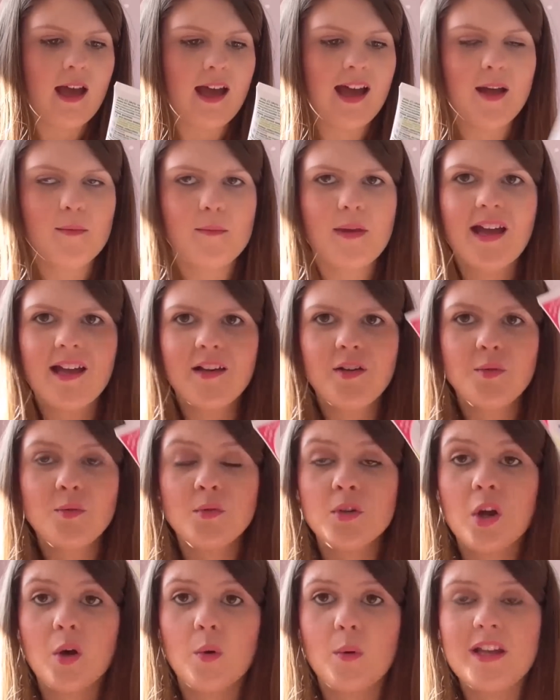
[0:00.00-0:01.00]
Um, I
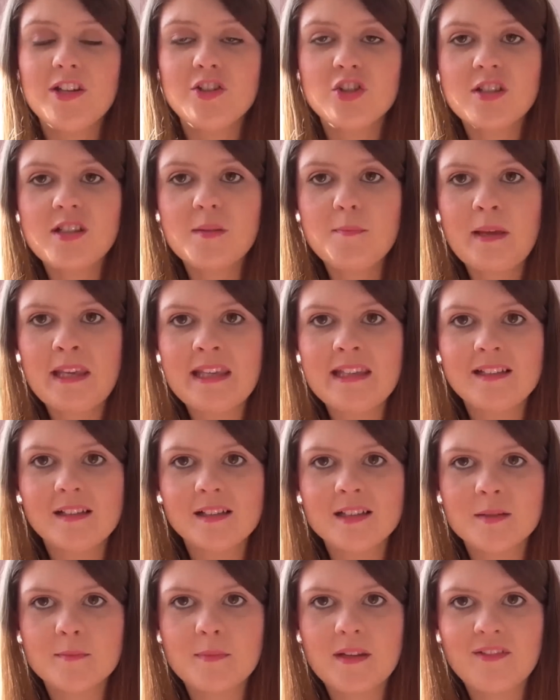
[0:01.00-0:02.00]
don't know, it just
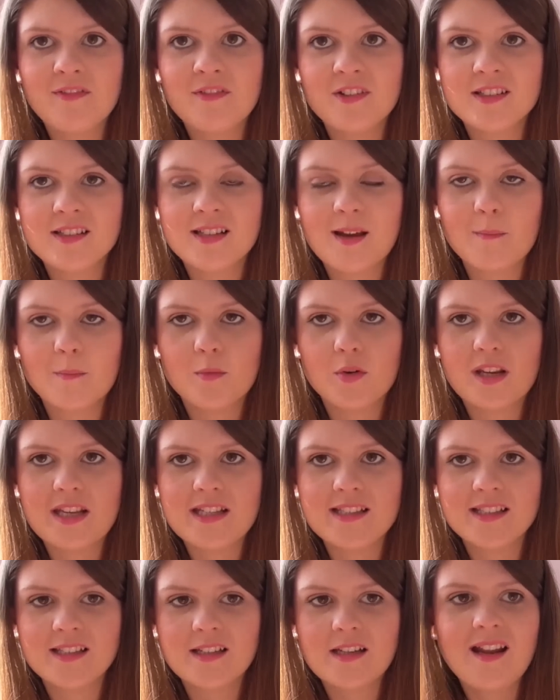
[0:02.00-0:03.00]
appealed to me for some
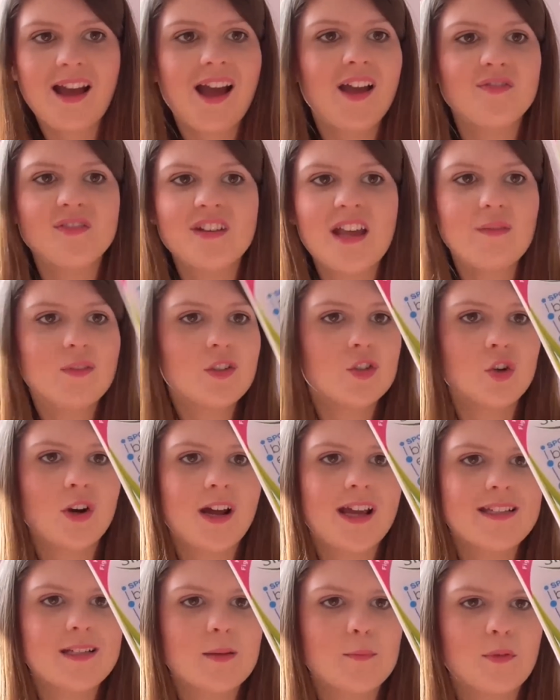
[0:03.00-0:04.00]
reason. I've never
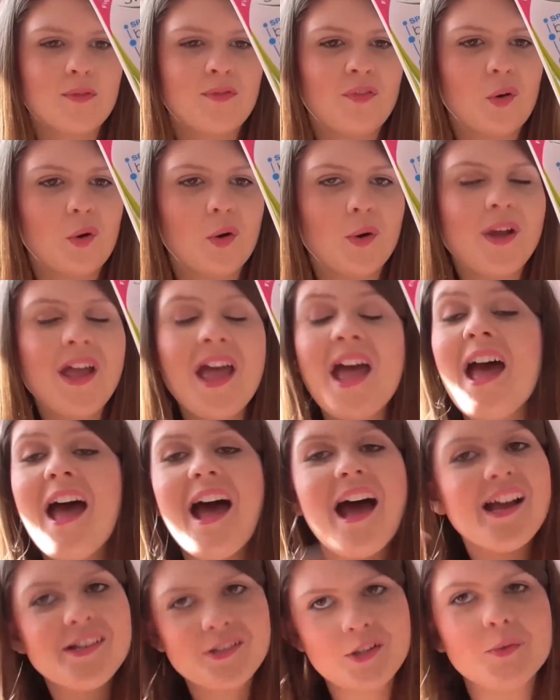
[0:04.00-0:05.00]
tried it before.
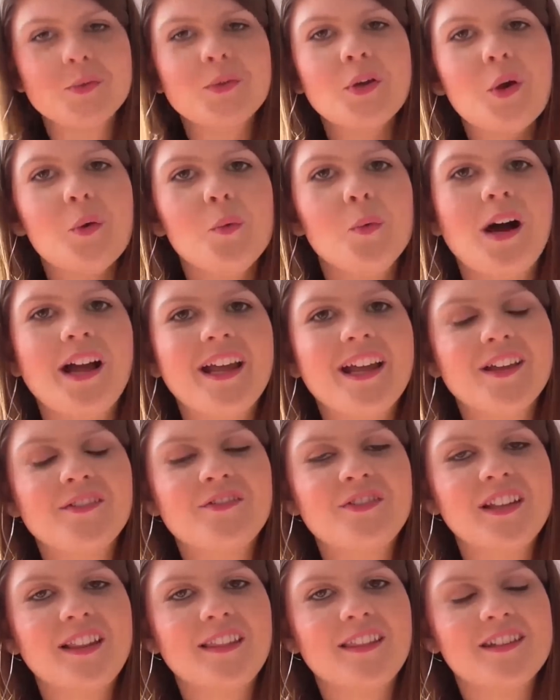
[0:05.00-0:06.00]
I don't know why I
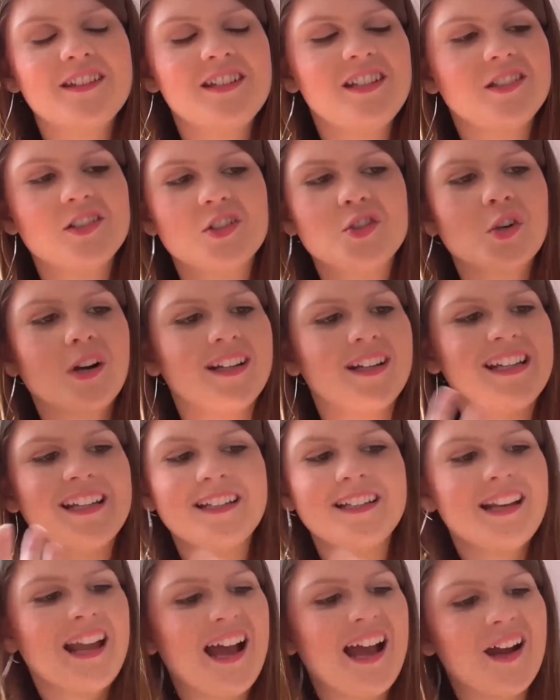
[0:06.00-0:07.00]
feel the need to try
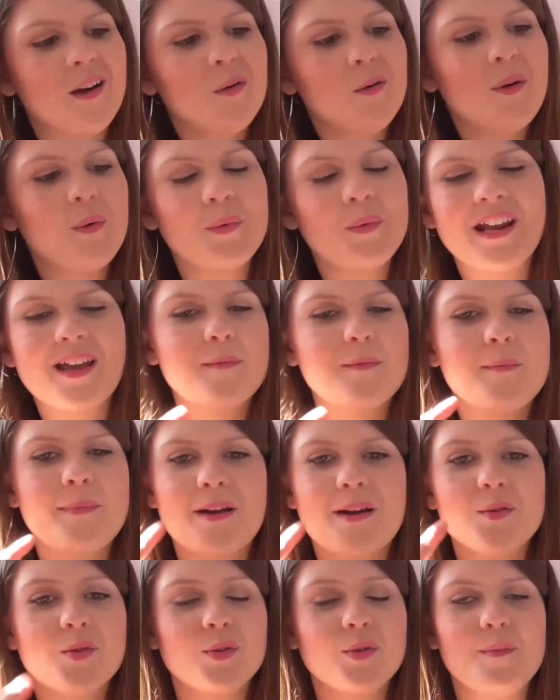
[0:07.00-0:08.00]
it now when I'm
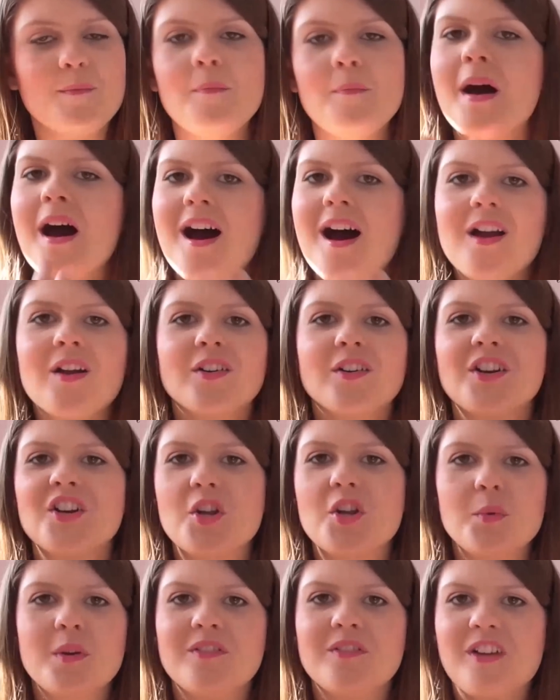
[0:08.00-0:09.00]
about to embark on a
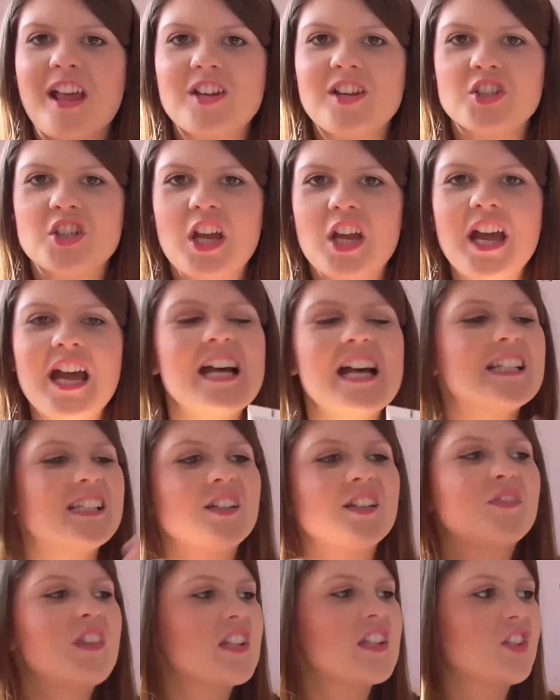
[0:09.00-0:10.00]
new adventure,
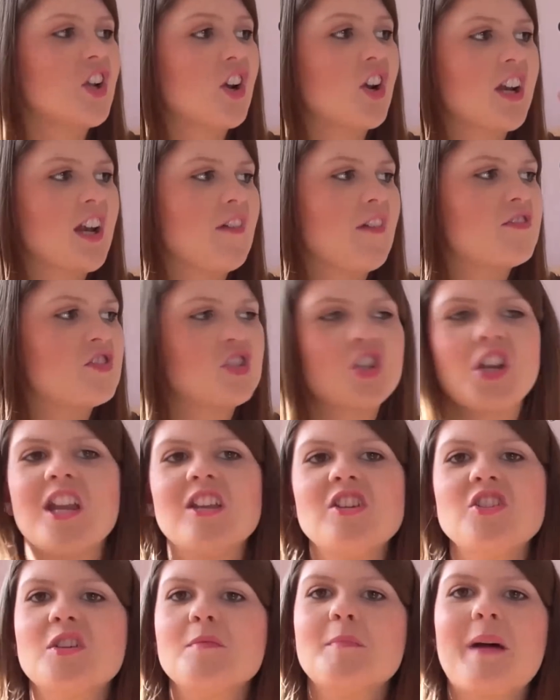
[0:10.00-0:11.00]
as if there's not enough
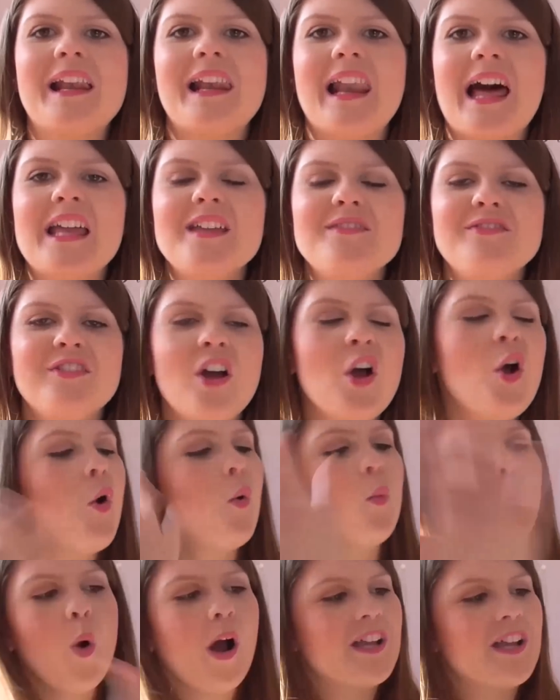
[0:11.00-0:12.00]
change in my life.
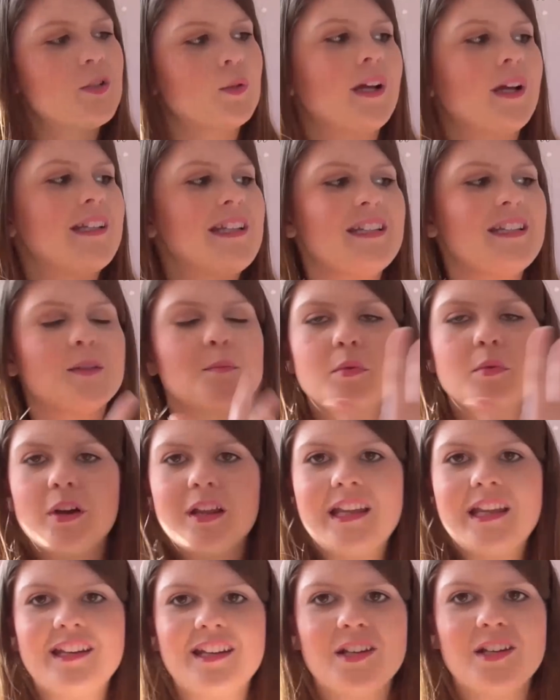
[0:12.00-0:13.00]
Why do I need to
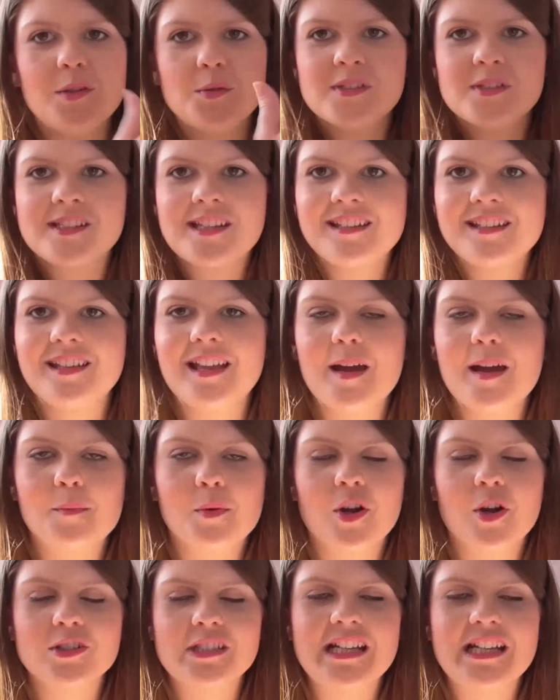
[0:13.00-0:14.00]
bring in a new skincare
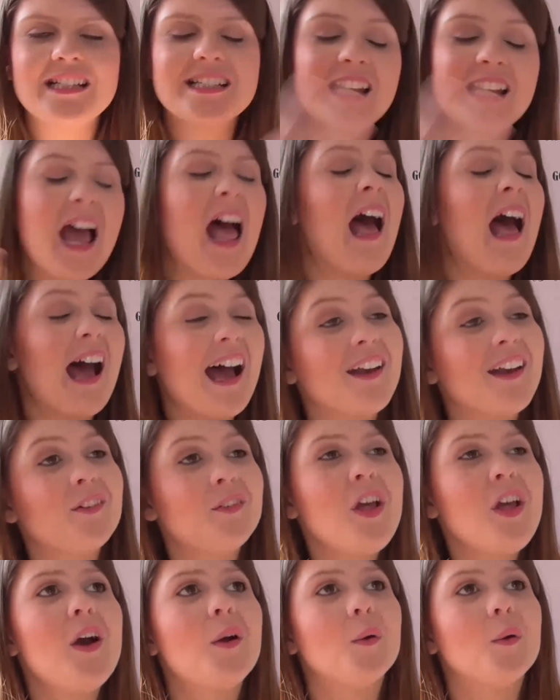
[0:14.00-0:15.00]
product? I
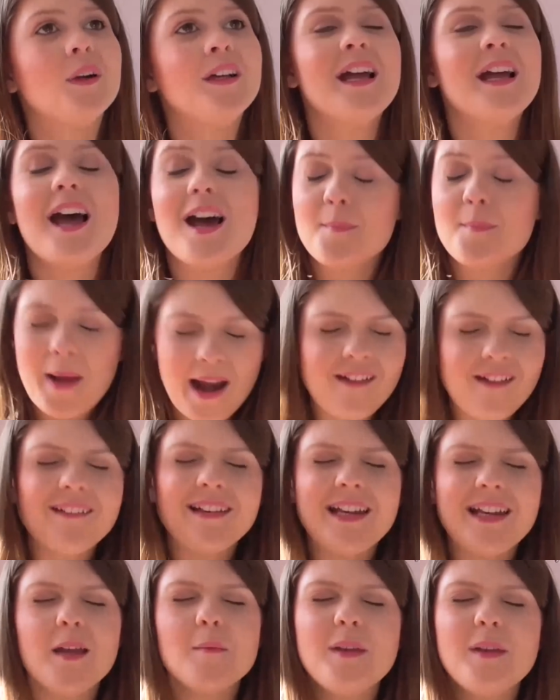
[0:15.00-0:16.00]
don't know.
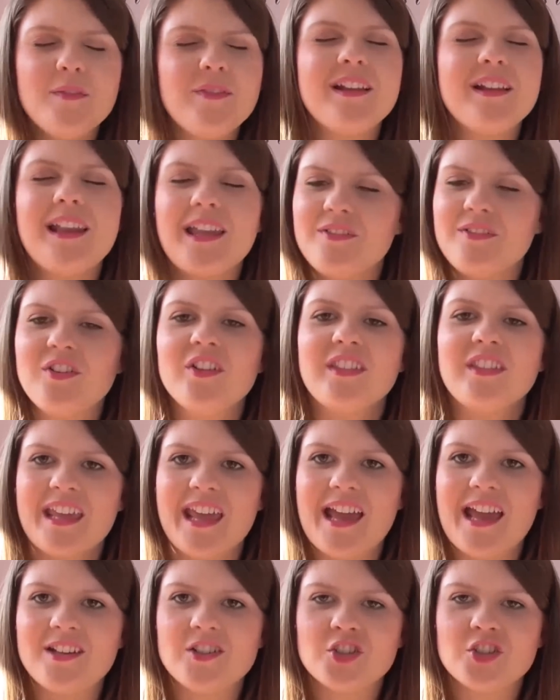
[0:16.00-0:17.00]
Apparently I'm living life on
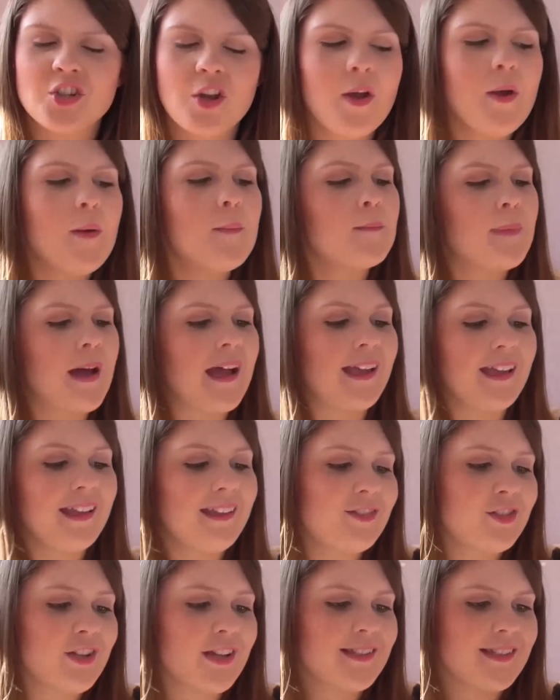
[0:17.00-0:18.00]
the edge. But
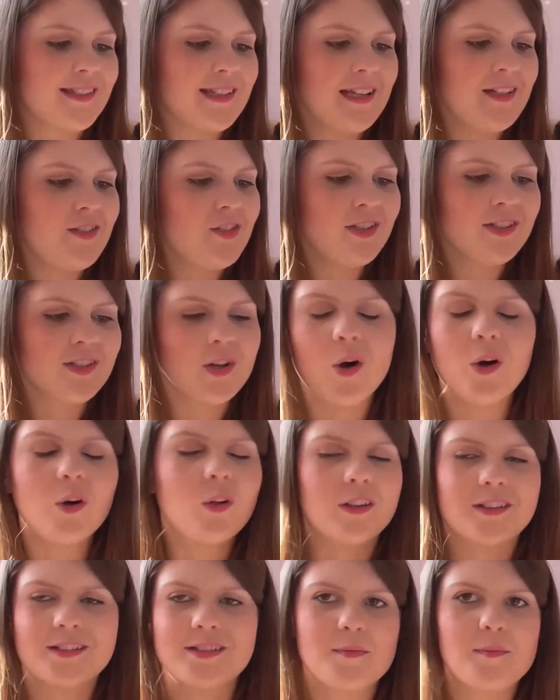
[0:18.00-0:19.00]
it just, it just
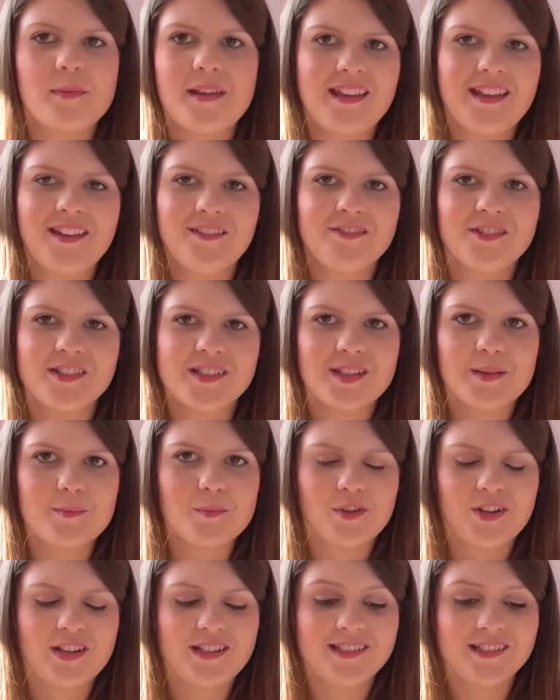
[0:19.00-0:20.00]
called to me for
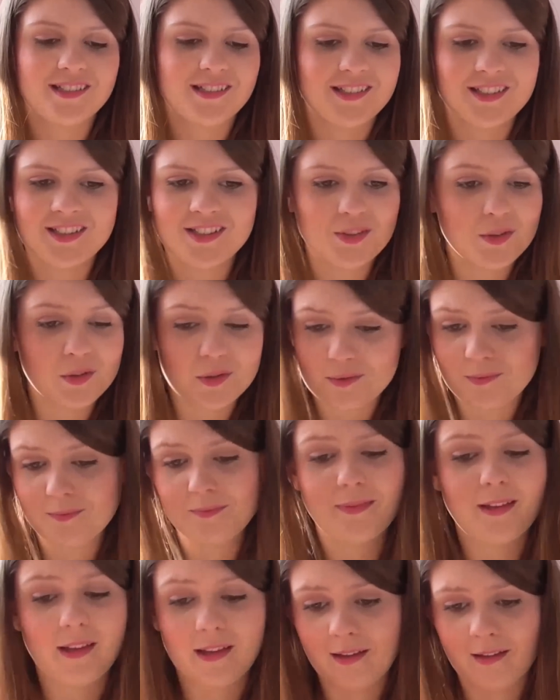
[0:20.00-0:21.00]
some reason,
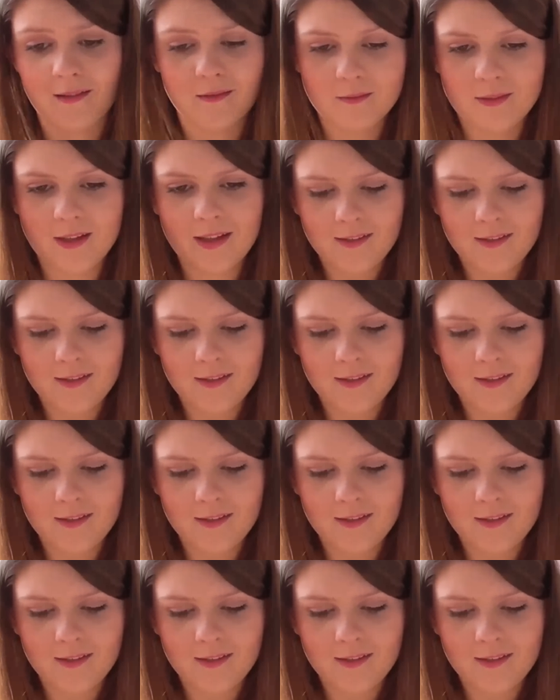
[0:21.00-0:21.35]
so yeah.